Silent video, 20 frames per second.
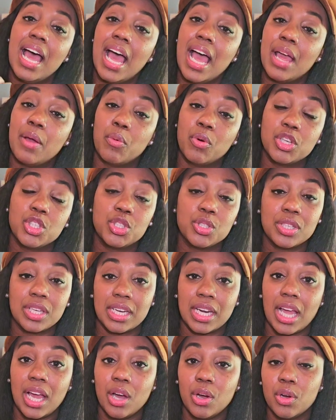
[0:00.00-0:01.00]
And once you
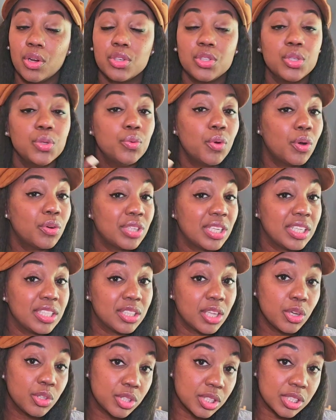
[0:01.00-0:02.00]
get out, you won't need
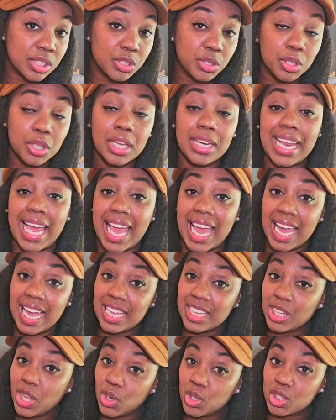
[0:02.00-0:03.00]
lotion. You can add
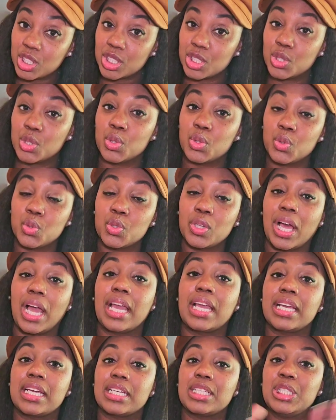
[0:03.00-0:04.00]
lotion to
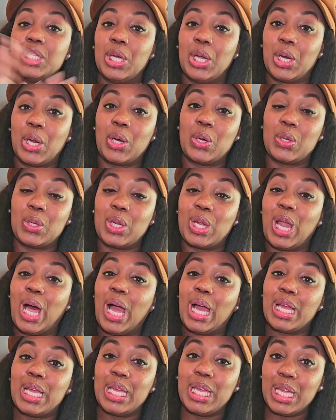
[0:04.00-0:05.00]
lock
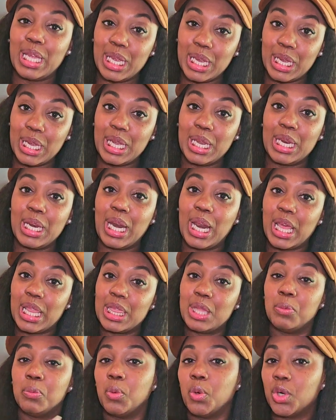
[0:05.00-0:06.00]
in
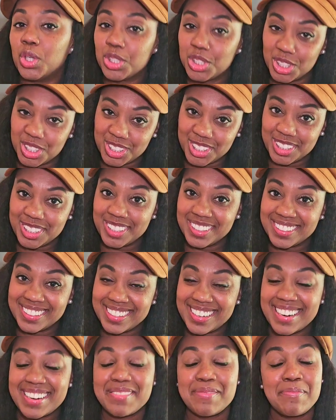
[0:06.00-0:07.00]
the
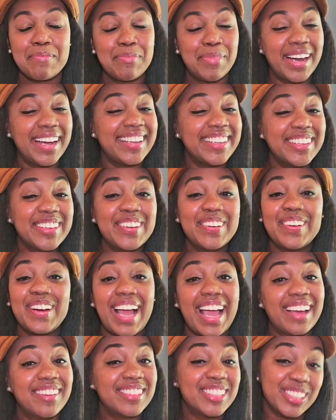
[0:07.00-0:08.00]
moisture, but you don't
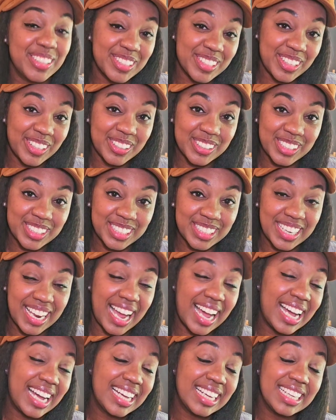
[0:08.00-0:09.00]
have to use lotion.
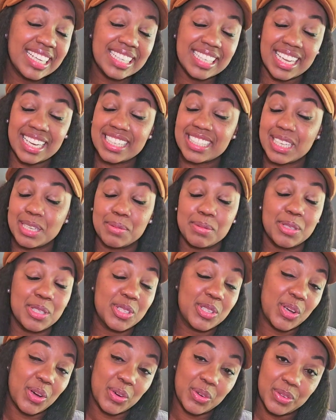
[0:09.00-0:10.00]
I a lot of times
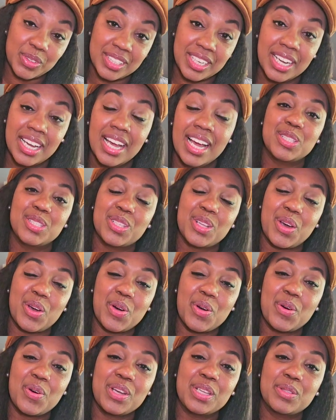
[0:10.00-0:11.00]
don't. And
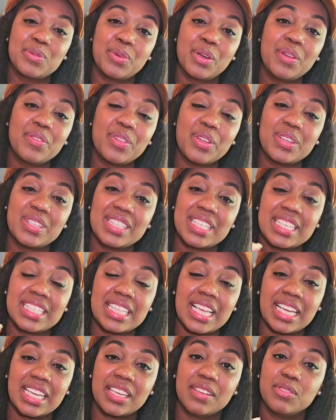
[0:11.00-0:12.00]
so it's one of those things
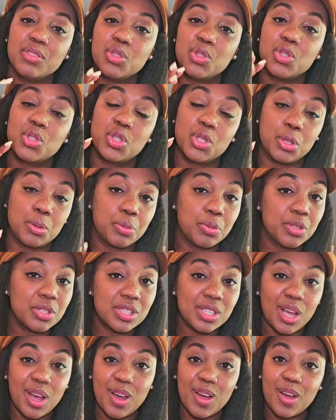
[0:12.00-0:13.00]
that give you super
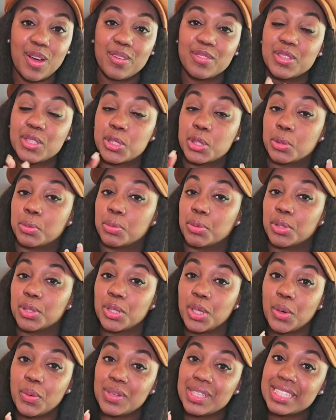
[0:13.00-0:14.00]
soft, super
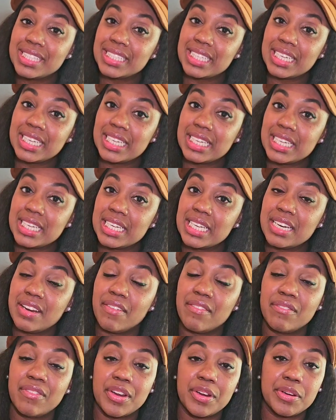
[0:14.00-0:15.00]
glowy
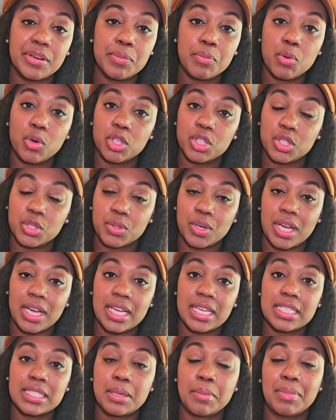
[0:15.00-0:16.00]
skin, very
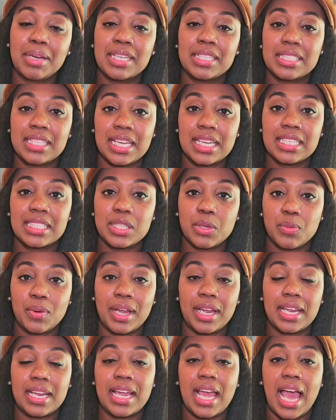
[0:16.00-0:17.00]
moisturized, but it takes
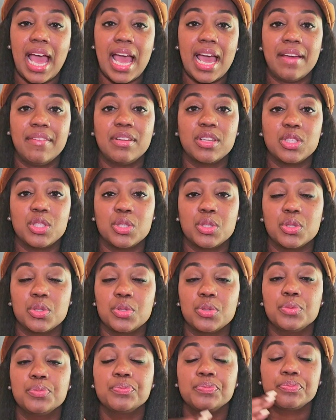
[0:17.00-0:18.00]
away having
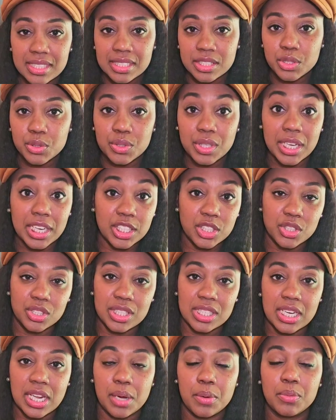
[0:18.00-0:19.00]
to do an extra
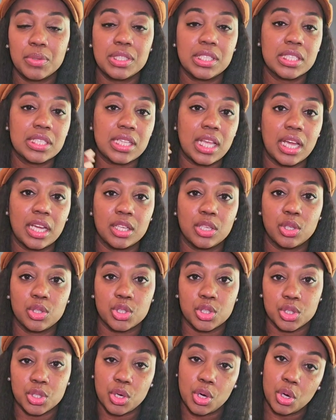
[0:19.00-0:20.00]
step, which is like
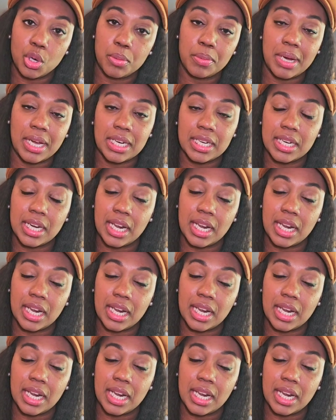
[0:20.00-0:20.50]
lotion your whole body